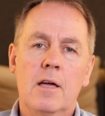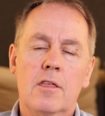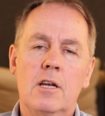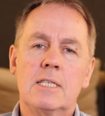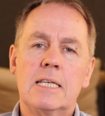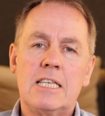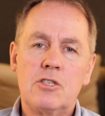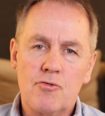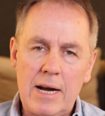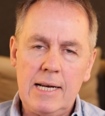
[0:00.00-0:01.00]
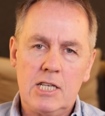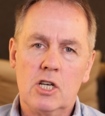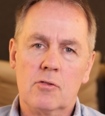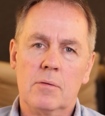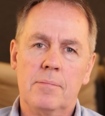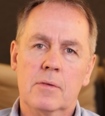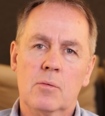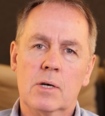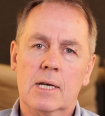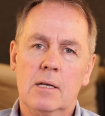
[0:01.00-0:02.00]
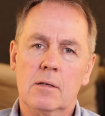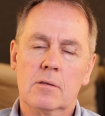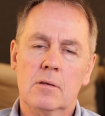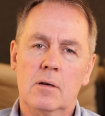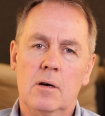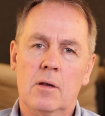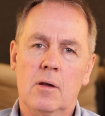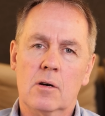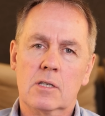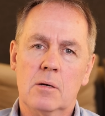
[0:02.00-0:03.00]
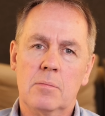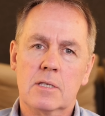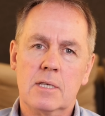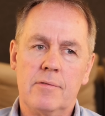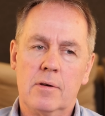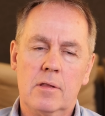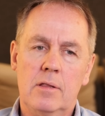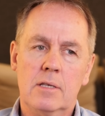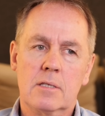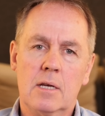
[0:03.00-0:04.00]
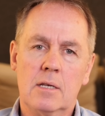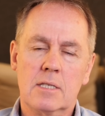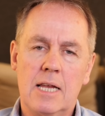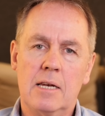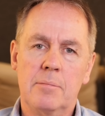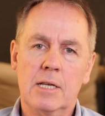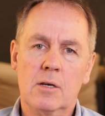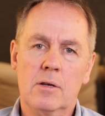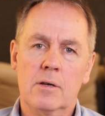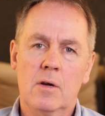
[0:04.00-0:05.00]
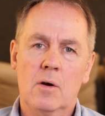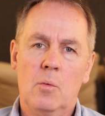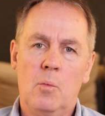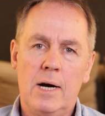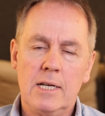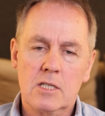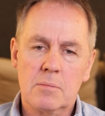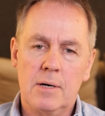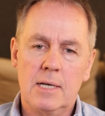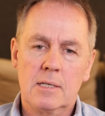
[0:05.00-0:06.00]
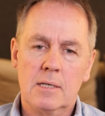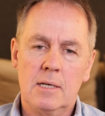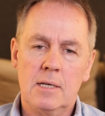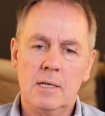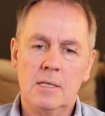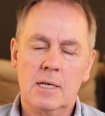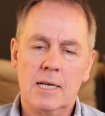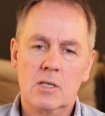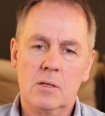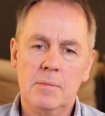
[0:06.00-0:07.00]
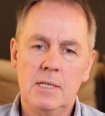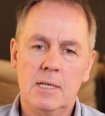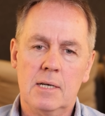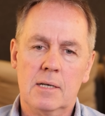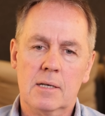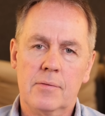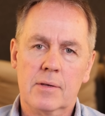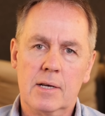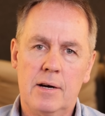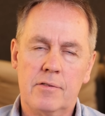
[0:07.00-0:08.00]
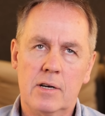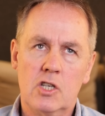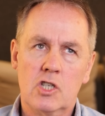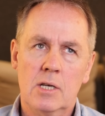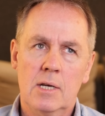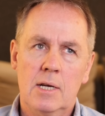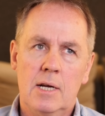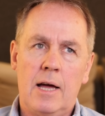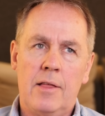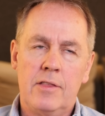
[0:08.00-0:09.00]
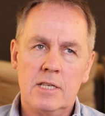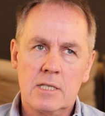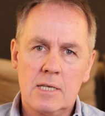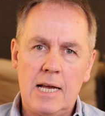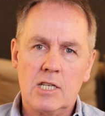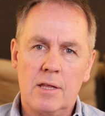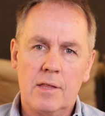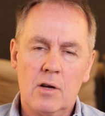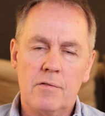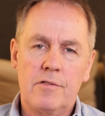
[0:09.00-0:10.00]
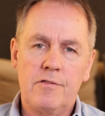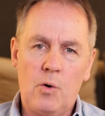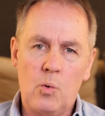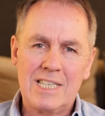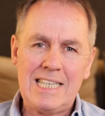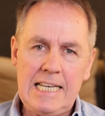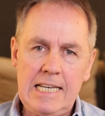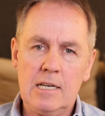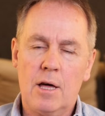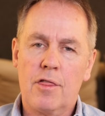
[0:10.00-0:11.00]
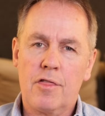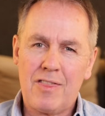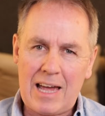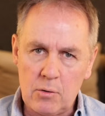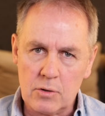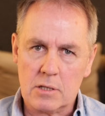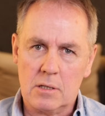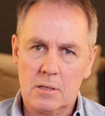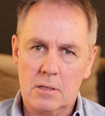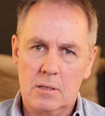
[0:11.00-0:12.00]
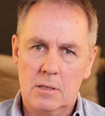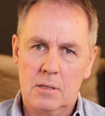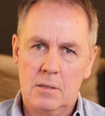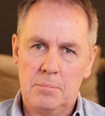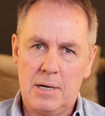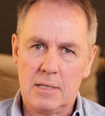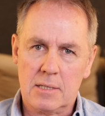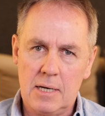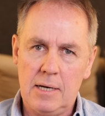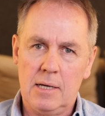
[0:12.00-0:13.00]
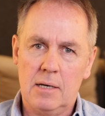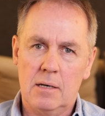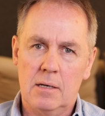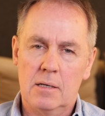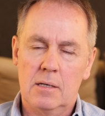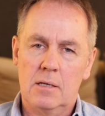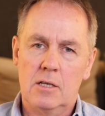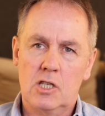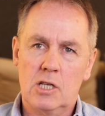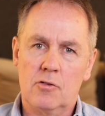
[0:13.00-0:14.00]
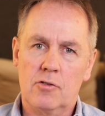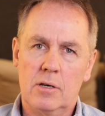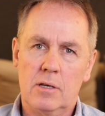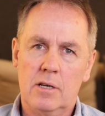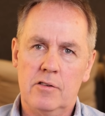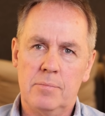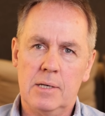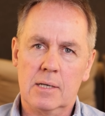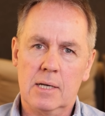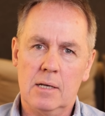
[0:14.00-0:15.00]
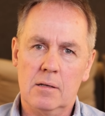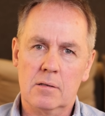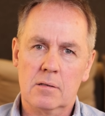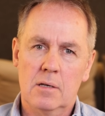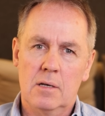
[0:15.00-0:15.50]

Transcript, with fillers: 36 Israeli children were killed on October the 7th, and this understandably got widespread uh, international media coverage. At this stage, I think over 14,000 Palestinian children have been killed